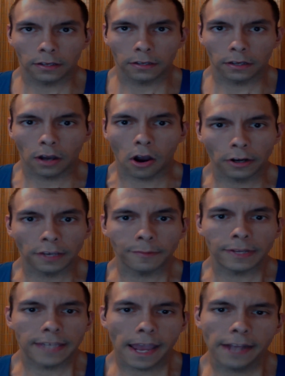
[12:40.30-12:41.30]

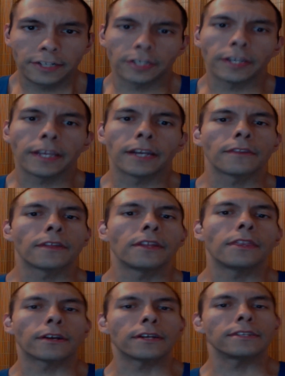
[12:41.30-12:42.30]
argumentation here, then
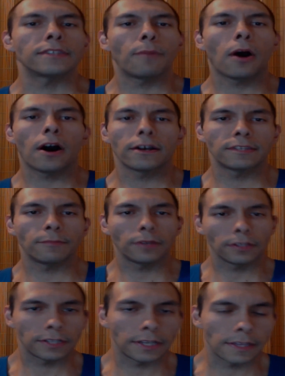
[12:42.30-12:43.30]
there is a
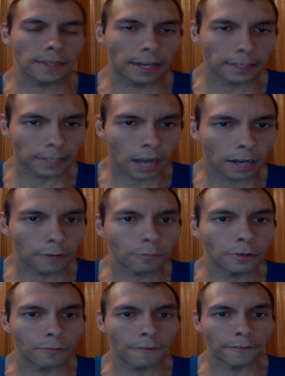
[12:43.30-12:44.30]
possibility that God
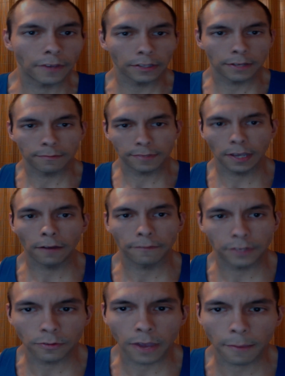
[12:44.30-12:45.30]
would reveal himself
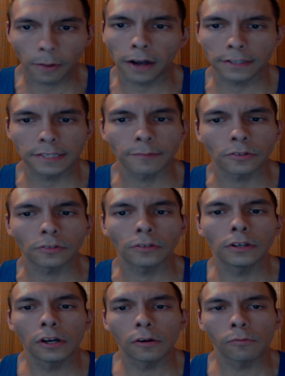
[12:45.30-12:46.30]
to a possible
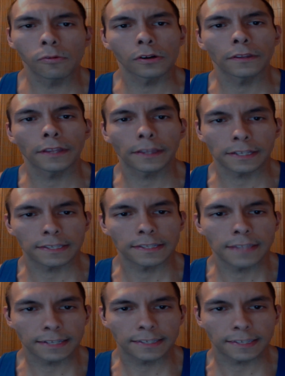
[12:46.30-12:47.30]
world, that this
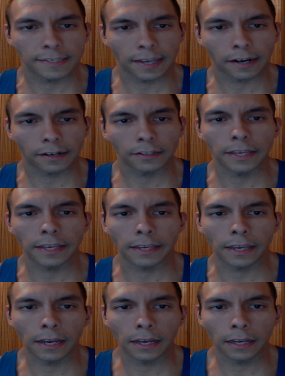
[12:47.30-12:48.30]

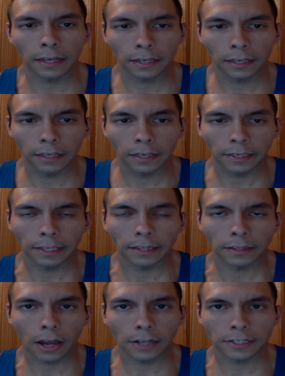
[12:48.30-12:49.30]
necessarily
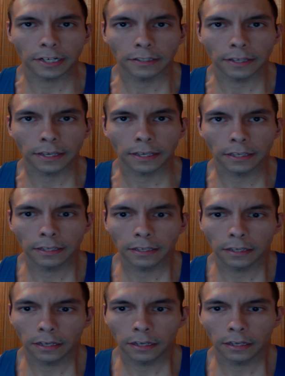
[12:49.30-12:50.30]
can logically
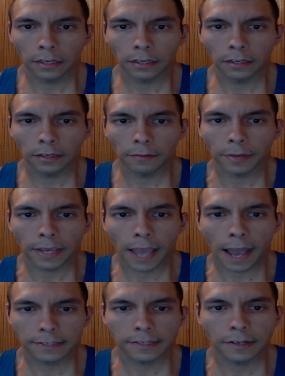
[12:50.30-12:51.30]
be
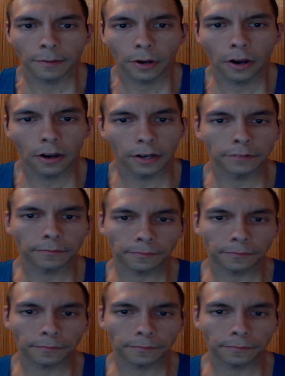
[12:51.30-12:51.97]
asked upon.